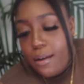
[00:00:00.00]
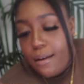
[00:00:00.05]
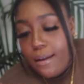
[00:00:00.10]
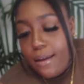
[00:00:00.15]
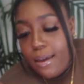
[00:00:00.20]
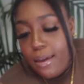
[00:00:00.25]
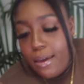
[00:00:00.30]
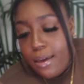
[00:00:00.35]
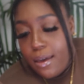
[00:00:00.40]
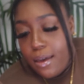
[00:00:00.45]

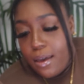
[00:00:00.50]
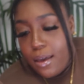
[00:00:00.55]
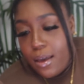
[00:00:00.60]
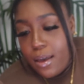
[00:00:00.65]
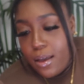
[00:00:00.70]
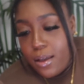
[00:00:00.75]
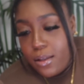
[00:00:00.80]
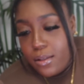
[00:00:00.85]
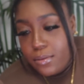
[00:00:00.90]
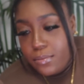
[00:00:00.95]

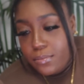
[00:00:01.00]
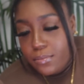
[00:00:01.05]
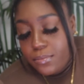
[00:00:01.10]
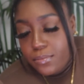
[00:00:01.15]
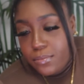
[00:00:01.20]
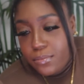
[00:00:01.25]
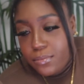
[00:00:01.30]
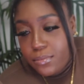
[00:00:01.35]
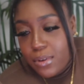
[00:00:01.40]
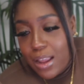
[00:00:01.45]
And
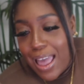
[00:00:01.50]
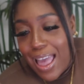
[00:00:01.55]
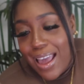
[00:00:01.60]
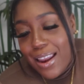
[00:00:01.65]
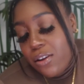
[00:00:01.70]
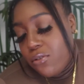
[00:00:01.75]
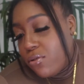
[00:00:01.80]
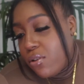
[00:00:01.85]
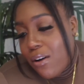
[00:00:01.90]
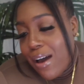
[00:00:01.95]
I
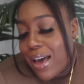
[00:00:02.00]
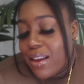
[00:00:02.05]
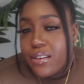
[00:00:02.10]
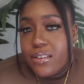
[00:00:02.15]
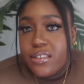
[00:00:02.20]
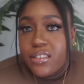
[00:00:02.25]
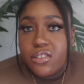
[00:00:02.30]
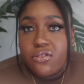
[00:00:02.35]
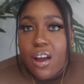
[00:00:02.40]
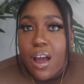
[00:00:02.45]
don't know how to
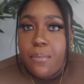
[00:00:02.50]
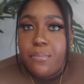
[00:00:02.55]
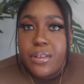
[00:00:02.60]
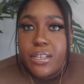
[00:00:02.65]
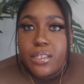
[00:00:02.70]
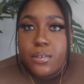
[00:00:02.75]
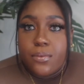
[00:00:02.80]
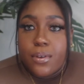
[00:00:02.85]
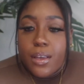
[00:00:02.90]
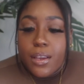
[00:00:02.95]
describe
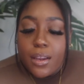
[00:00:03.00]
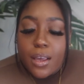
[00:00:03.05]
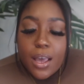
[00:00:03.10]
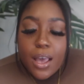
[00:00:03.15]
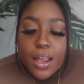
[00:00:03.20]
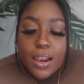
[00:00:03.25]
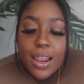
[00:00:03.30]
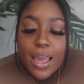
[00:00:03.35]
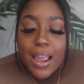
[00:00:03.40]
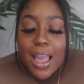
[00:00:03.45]
this one.
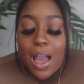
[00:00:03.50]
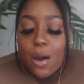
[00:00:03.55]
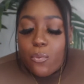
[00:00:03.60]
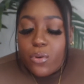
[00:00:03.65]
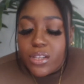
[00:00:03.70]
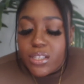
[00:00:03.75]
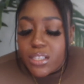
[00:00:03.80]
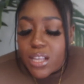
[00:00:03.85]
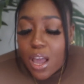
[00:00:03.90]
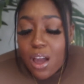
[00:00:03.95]
Like, I
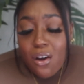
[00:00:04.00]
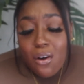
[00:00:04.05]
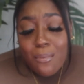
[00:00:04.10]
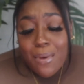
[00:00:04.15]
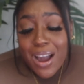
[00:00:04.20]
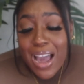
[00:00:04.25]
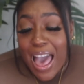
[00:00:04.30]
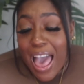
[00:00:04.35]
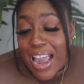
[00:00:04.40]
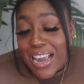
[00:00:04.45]
would say, oh my
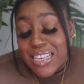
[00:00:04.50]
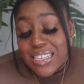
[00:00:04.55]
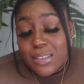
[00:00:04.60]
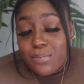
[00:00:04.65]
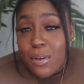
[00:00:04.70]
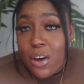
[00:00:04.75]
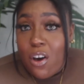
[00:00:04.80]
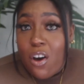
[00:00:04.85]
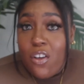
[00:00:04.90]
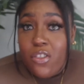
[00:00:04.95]
God, I can
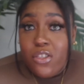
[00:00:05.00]
smell all